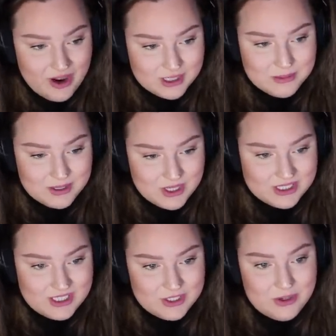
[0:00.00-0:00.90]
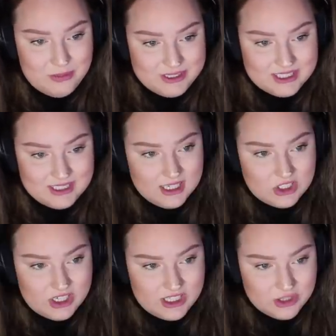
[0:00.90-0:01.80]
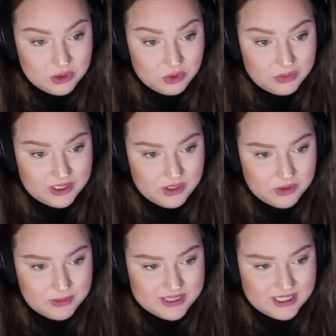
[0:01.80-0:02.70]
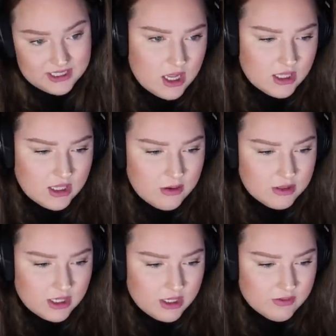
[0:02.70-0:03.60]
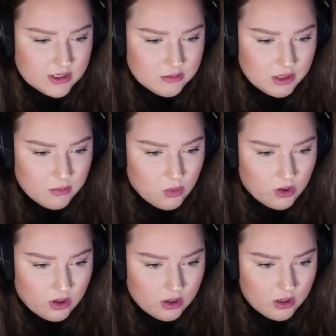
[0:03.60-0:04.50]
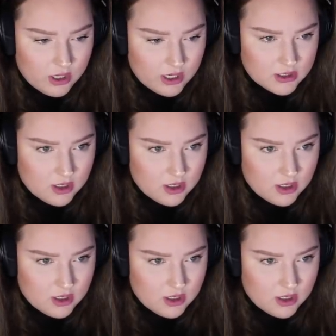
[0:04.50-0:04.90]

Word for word: got a specialization in business. Is there anything cool we can do with business? I thought that would like give us something more. I guess